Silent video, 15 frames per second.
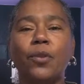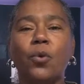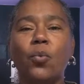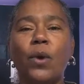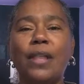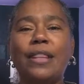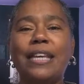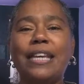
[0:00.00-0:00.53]

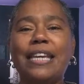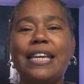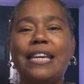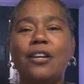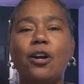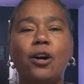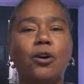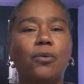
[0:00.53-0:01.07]
When the
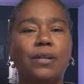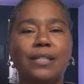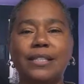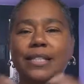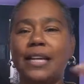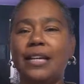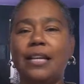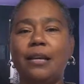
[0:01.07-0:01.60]
ego is
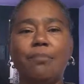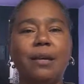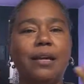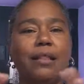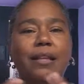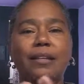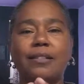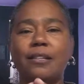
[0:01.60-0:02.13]
telling
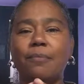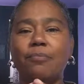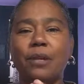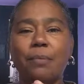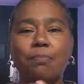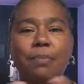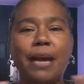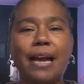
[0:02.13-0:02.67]
me that
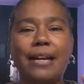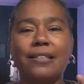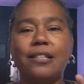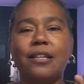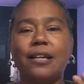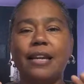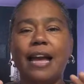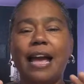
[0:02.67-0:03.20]
something bad's
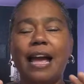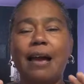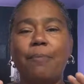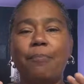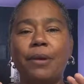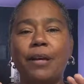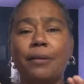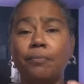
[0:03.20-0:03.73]
going to
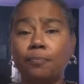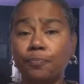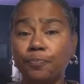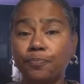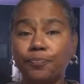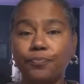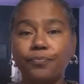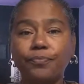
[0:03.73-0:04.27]
happen
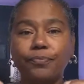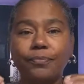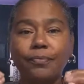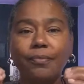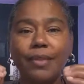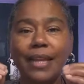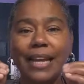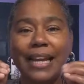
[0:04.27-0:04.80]

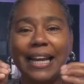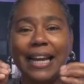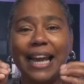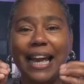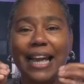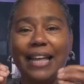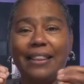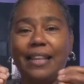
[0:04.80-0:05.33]

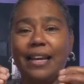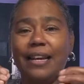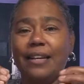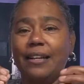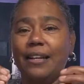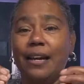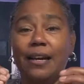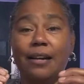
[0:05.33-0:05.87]
and
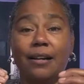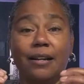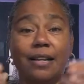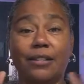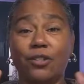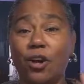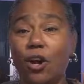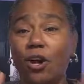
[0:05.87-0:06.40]
that
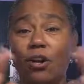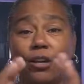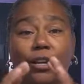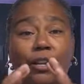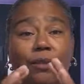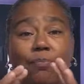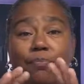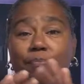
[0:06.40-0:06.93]
it's all
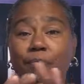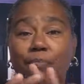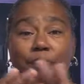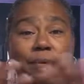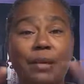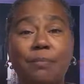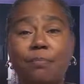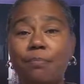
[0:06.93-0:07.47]
going to
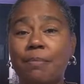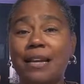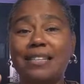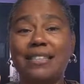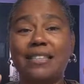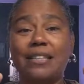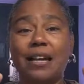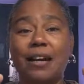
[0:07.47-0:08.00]
be
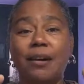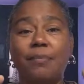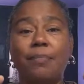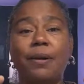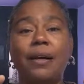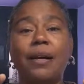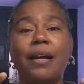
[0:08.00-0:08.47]
messed up,